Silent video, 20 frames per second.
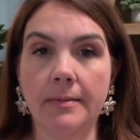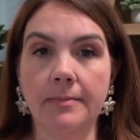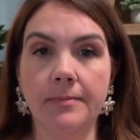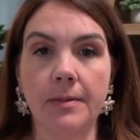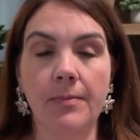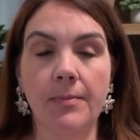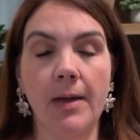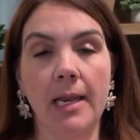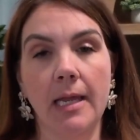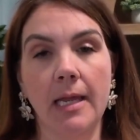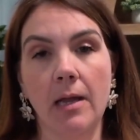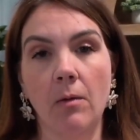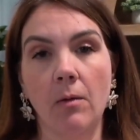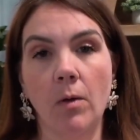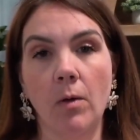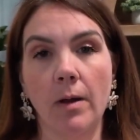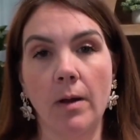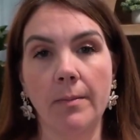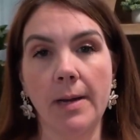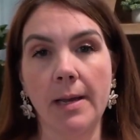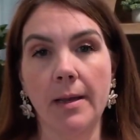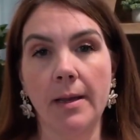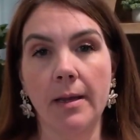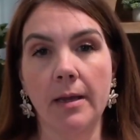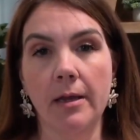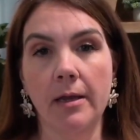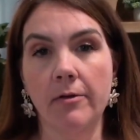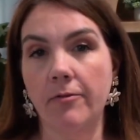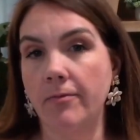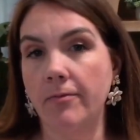depending on
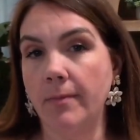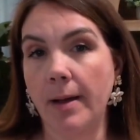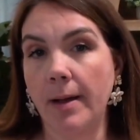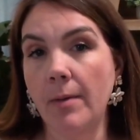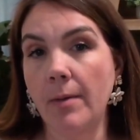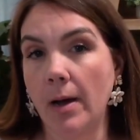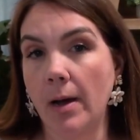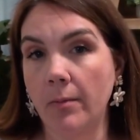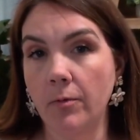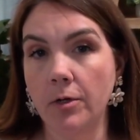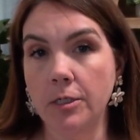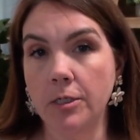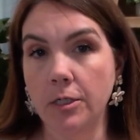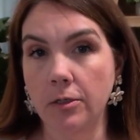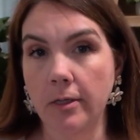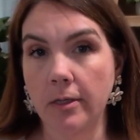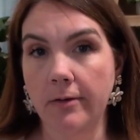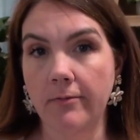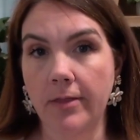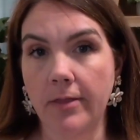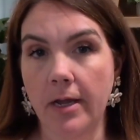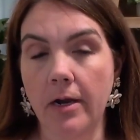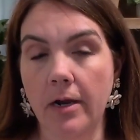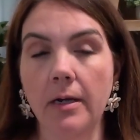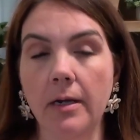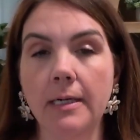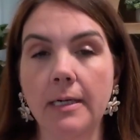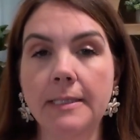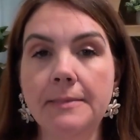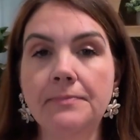if my mom were to live there,